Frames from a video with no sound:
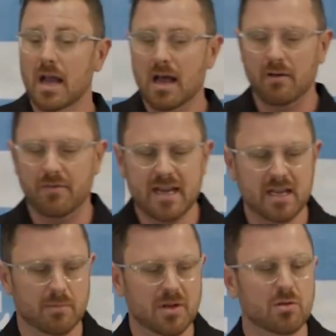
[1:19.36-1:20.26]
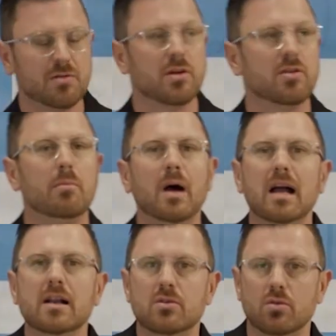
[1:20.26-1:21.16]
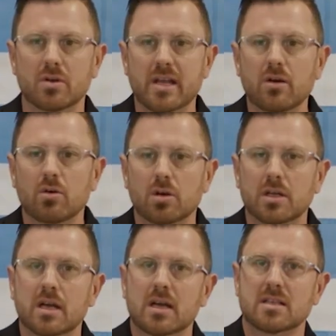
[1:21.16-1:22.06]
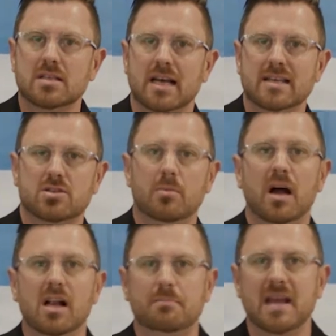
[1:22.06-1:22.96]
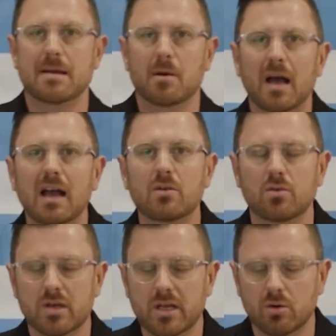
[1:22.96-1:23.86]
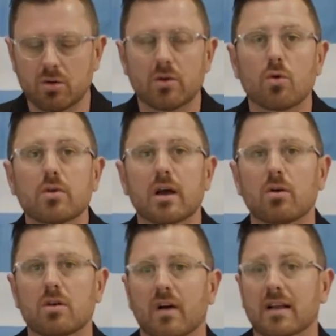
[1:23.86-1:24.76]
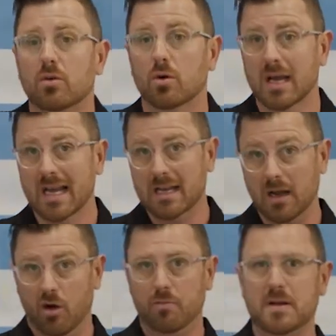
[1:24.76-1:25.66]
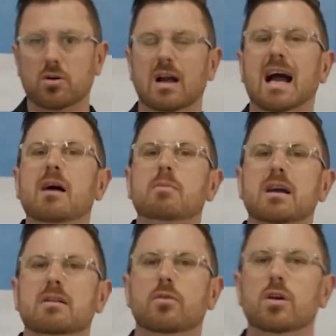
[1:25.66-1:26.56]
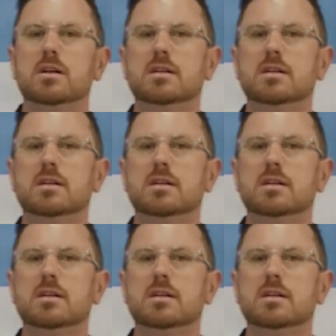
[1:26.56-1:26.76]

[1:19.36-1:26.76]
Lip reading: but don't forget one thing: if you want to work with our regular primers on concrete, like our normal PMMA primers, or even Alsan Flash and